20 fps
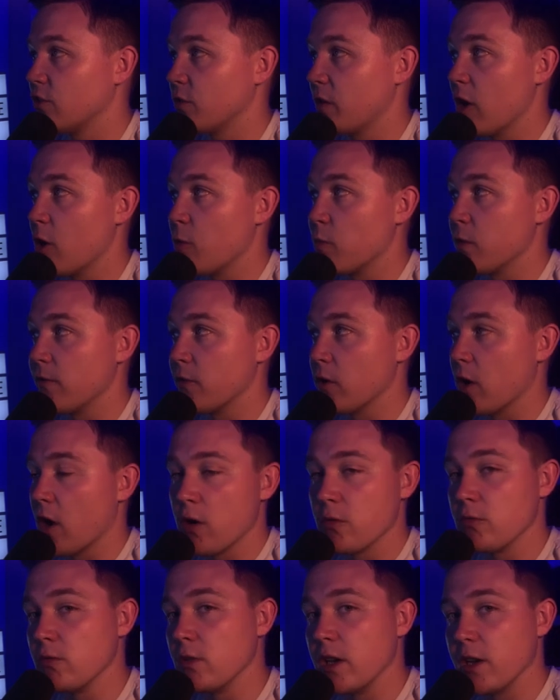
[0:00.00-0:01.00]
to help with your
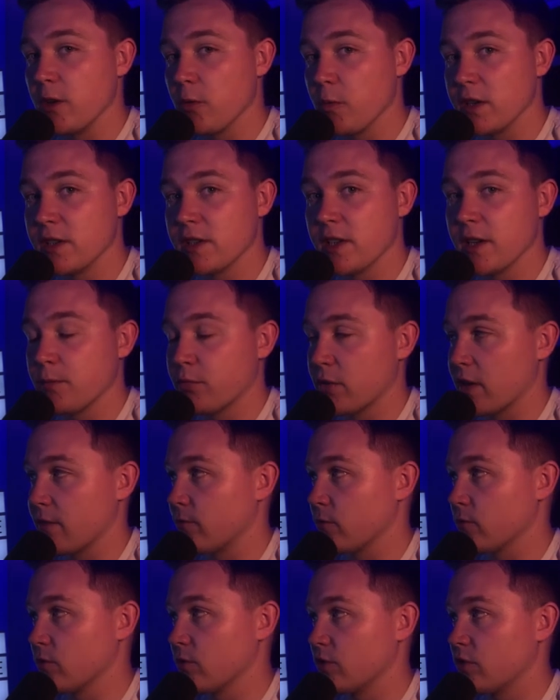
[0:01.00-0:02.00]
own linguistic
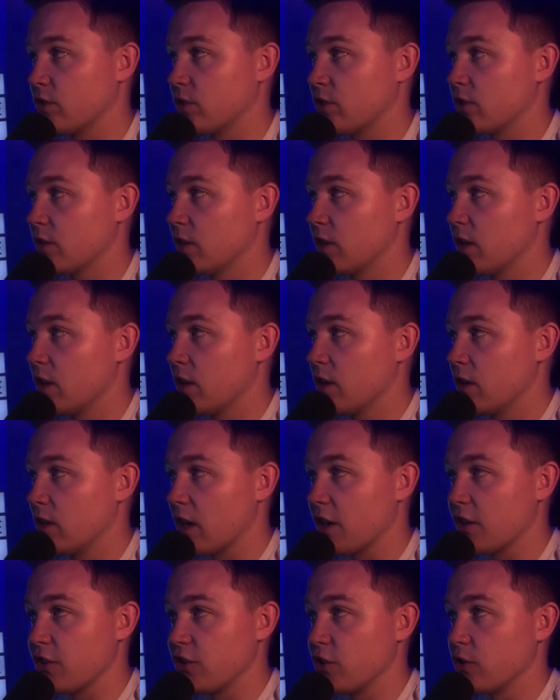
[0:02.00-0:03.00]
preference.
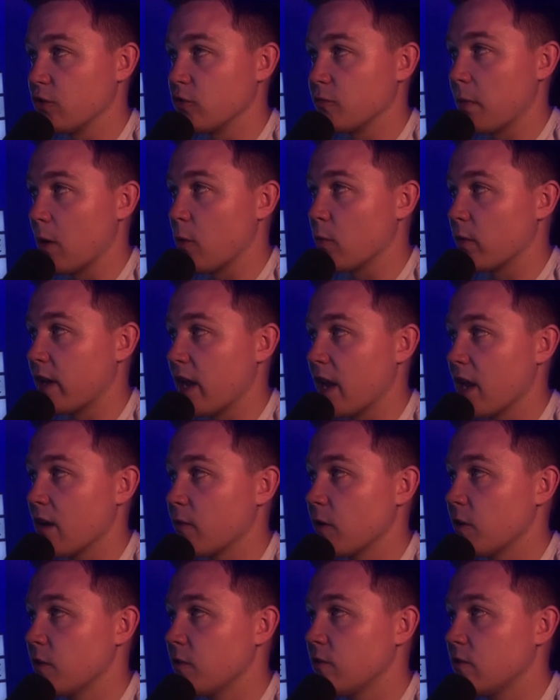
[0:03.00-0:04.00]
I can choose
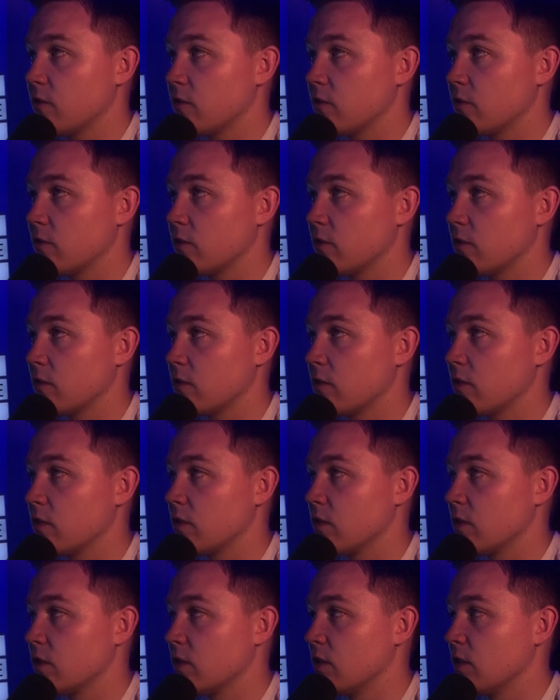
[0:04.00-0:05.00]
Bulgarian,
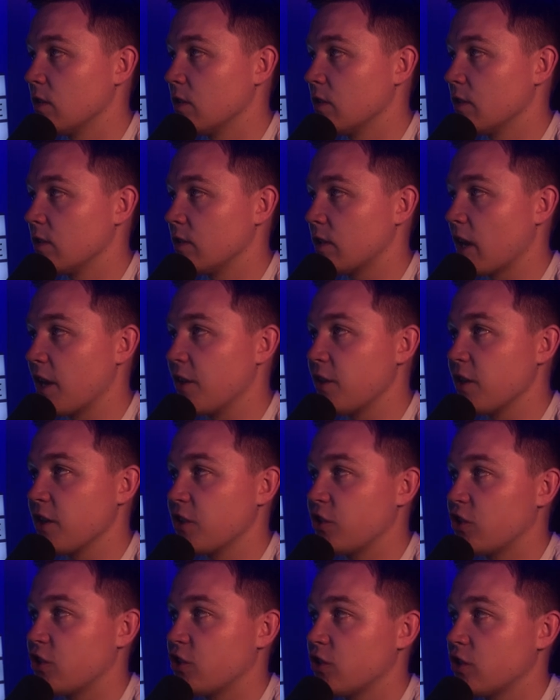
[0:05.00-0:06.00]

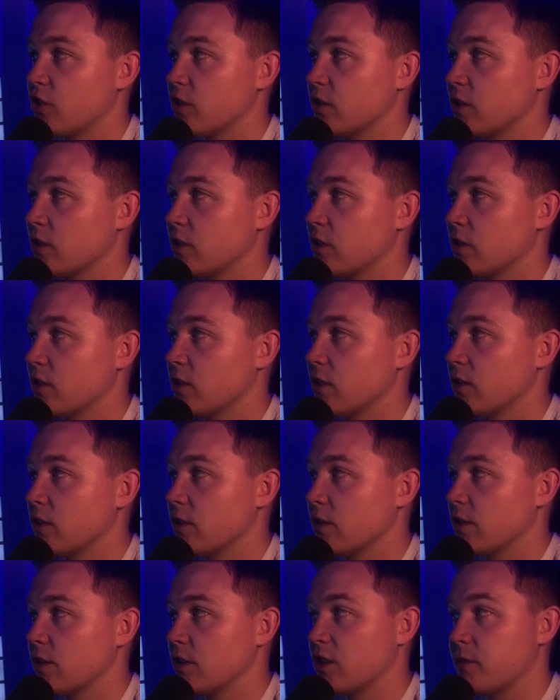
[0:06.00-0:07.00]
Danish,
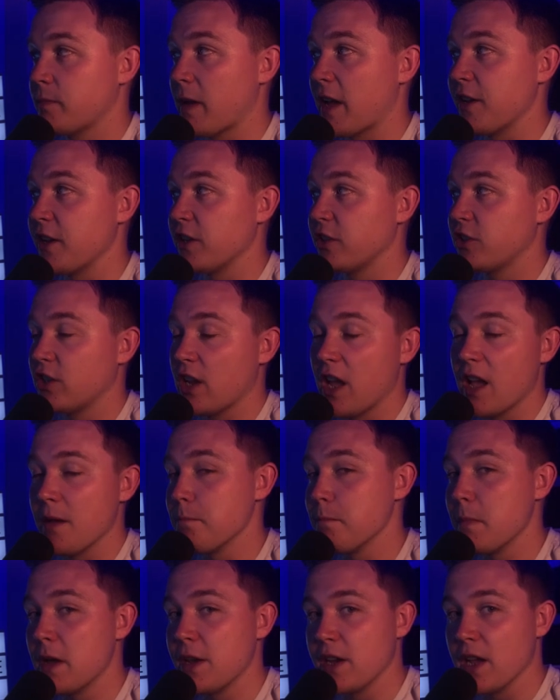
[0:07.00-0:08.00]
Spanish,
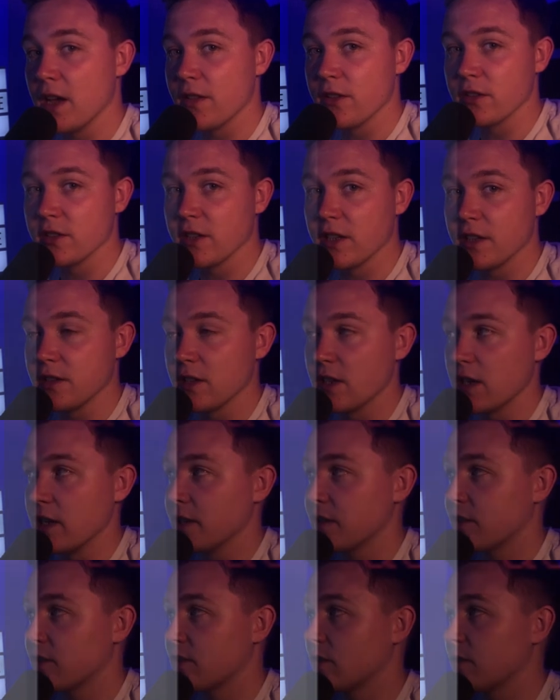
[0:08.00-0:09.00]
and many others in the
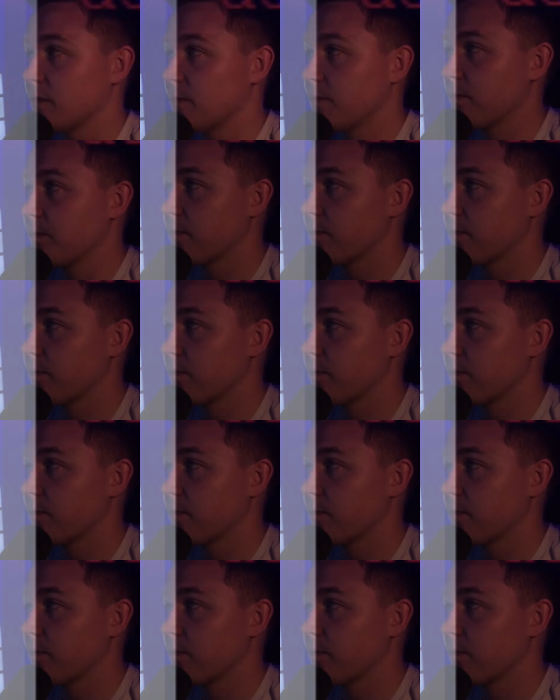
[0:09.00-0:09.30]
list.